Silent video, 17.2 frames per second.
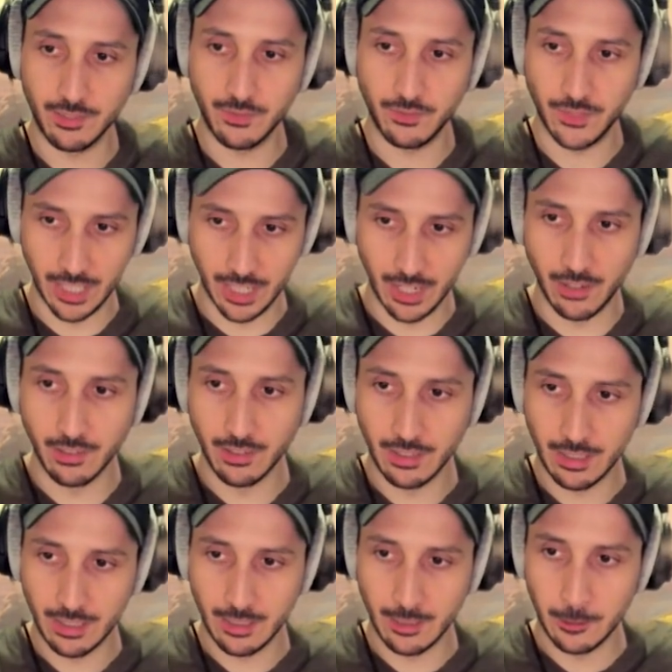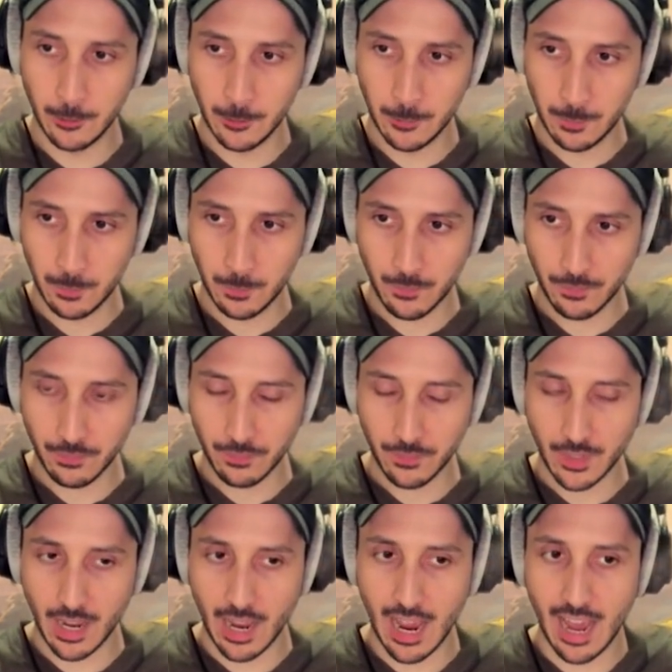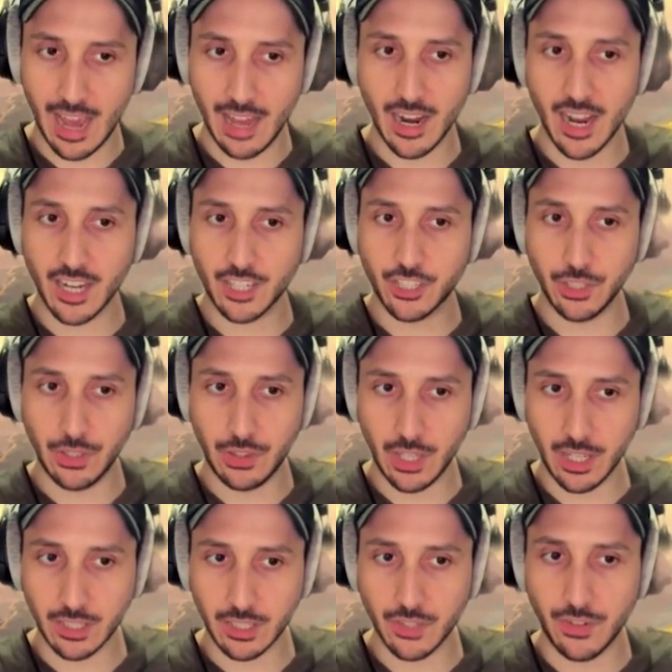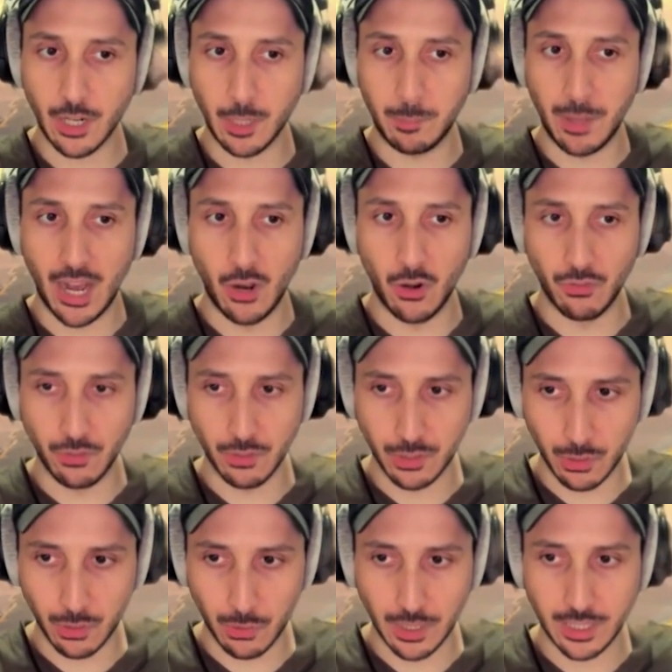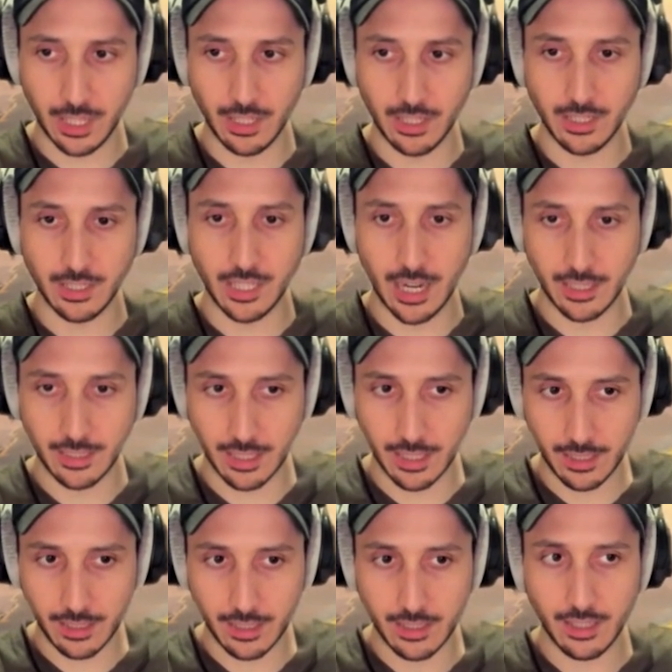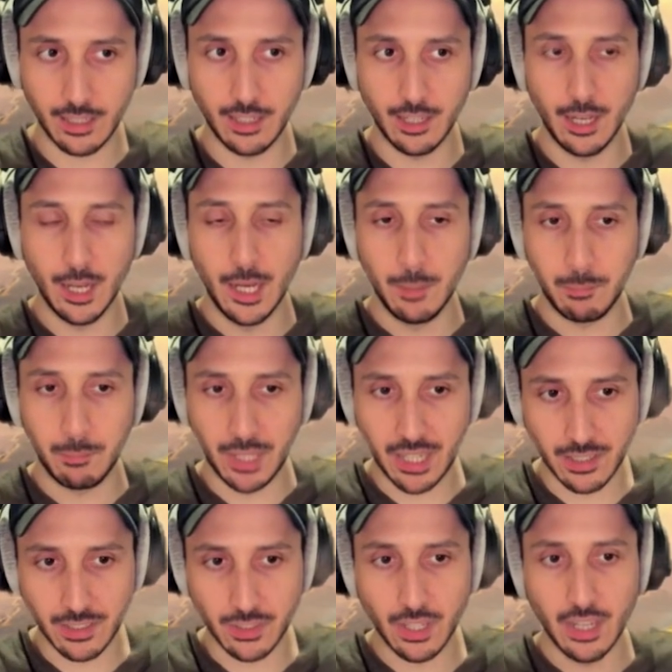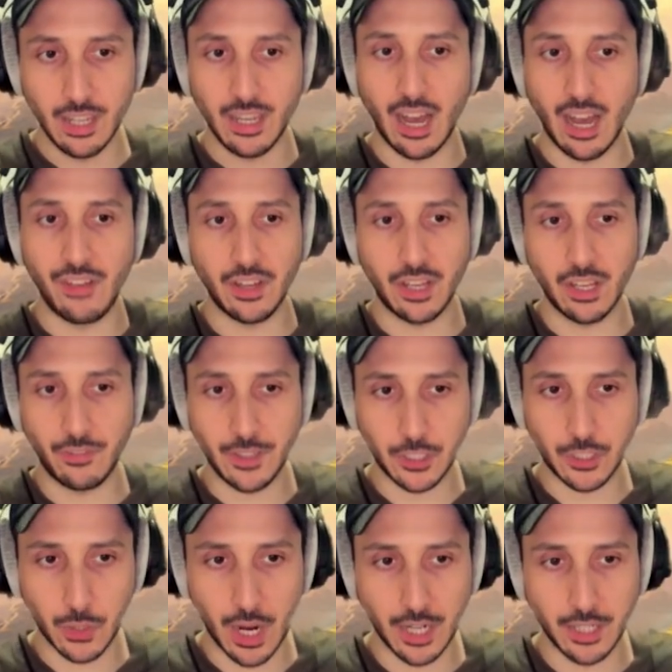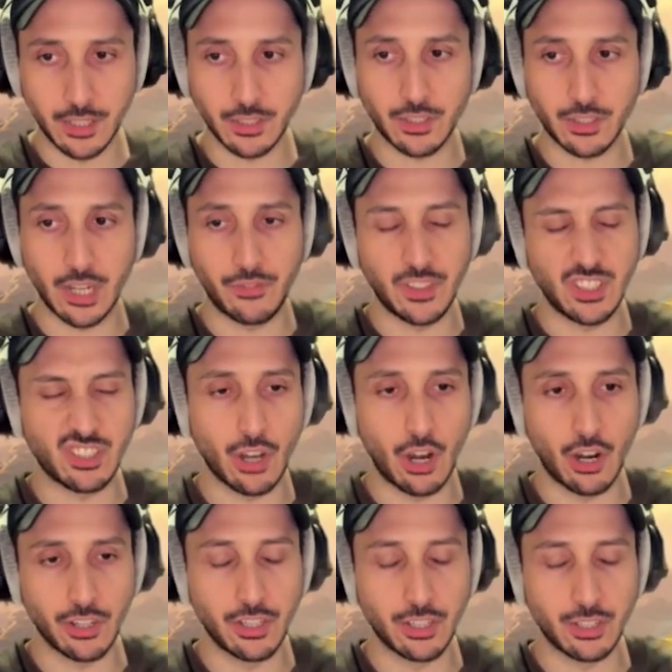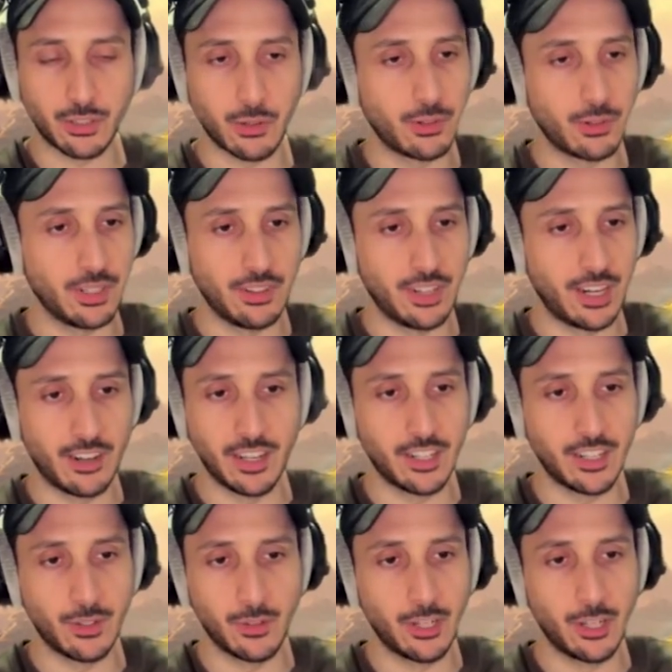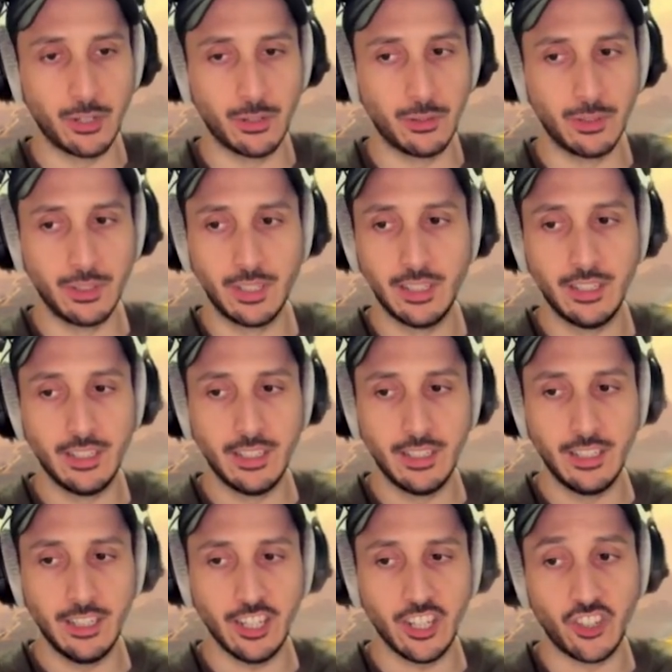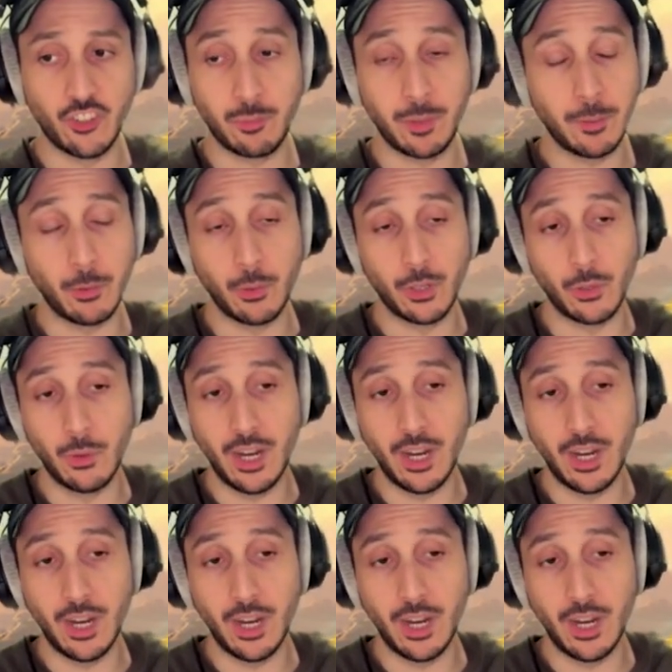know? And I actually think it's a very powerful storytelling tactic, because I think if you started the story there, I don't know if people would have watched.